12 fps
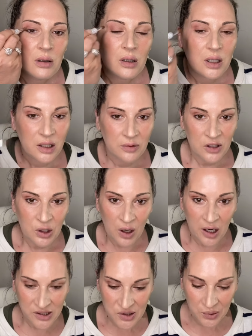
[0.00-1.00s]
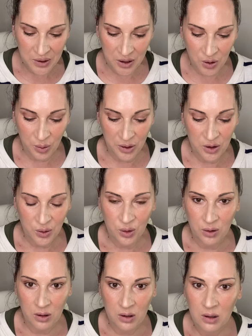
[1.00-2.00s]
If your eyes are a little bit
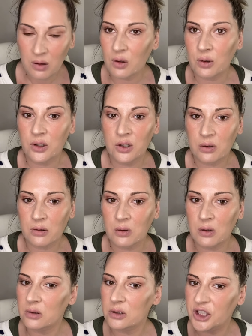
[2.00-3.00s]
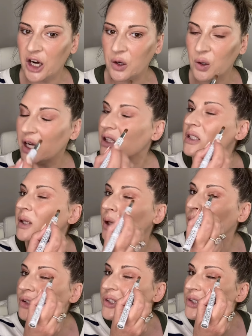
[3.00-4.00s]
hooded or your shadow gets
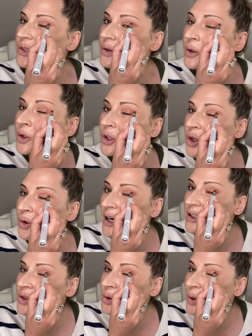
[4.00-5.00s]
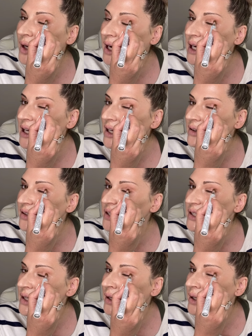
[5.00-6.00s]
lost on your actual eyelids,
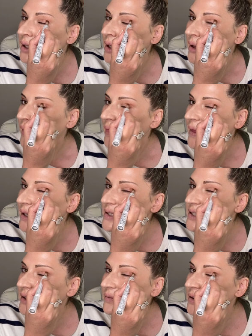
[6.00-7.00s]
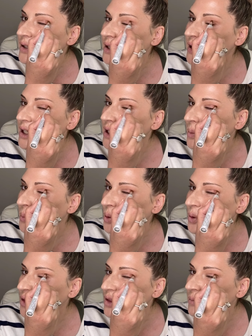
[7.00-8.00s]
then definitely
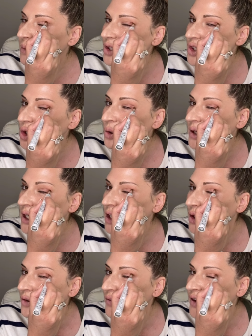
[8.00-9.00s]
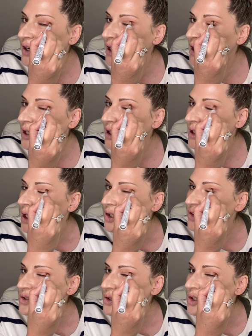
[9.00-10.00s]
put the majority of the colour
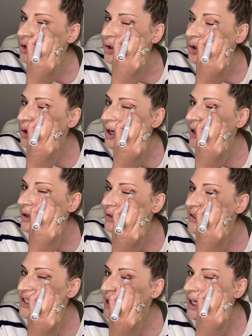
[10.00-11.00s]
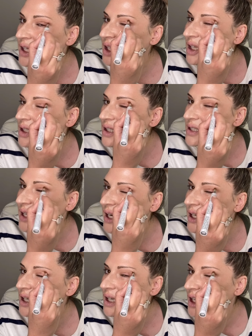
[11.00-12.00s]
into your crease and
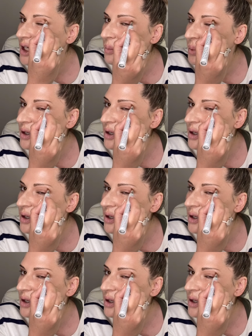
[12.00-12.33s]
take it up